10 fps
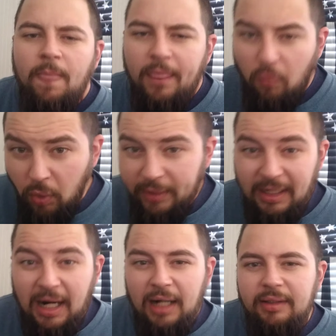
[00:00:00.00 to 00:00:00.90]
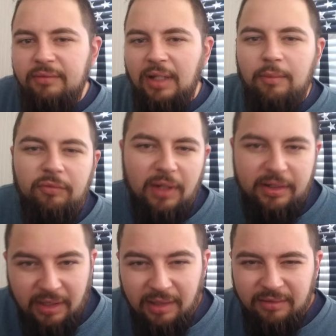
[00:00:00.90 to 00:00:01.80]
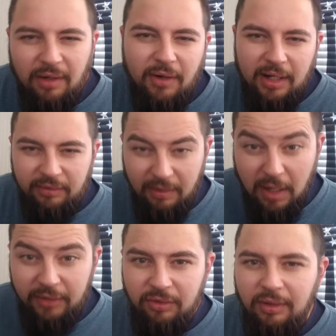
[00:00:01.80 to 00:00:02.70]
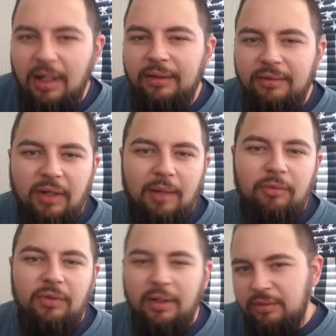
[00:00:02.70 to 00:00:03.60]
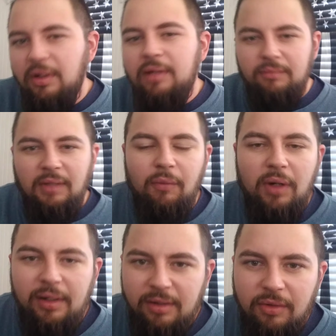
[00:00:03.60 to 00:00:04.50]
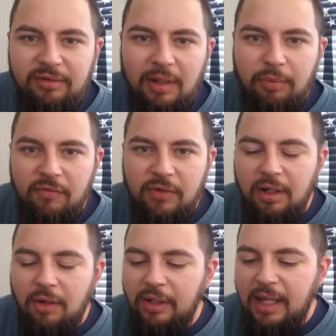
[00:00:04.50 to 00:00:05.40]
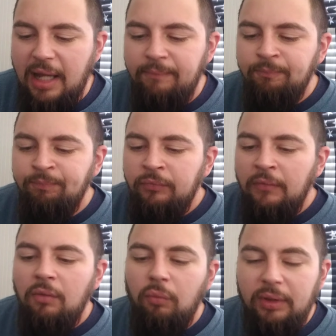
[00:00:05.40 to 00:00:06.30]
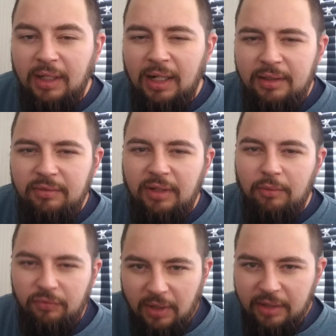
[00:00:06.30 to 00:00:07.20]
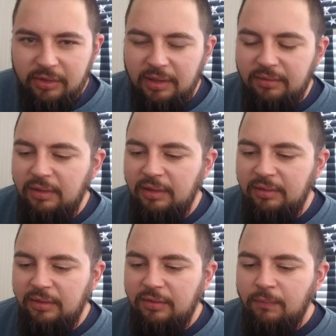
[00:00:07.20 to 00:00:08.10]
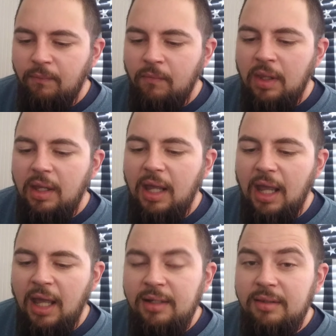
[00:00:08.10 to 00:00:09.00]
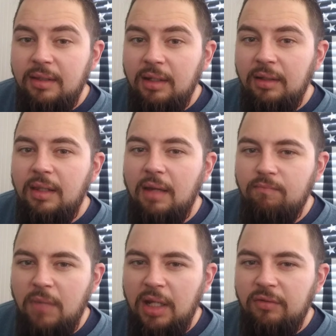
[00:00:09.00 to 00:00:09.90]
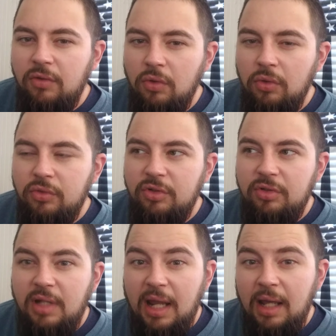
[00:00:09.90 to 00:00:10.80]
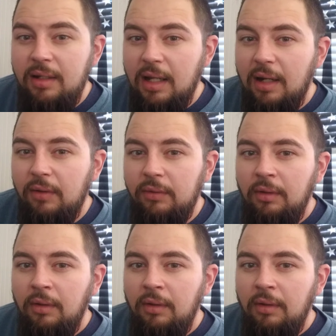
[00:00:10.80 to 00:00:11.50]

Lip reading: what cognitive camouflage is. I don't actually mention cognitive camouflage, so I wanted to do a separate video on that. What cognitive camouflage is it's anything that makes you stand out